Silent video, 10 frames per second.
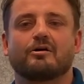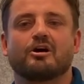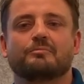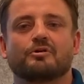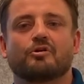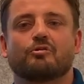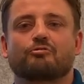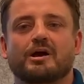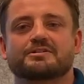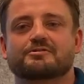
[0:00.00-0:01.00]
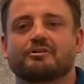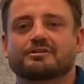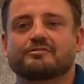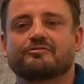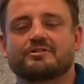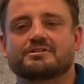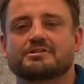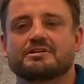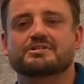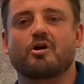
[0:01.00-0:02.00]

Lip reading: I'm your race director for this year's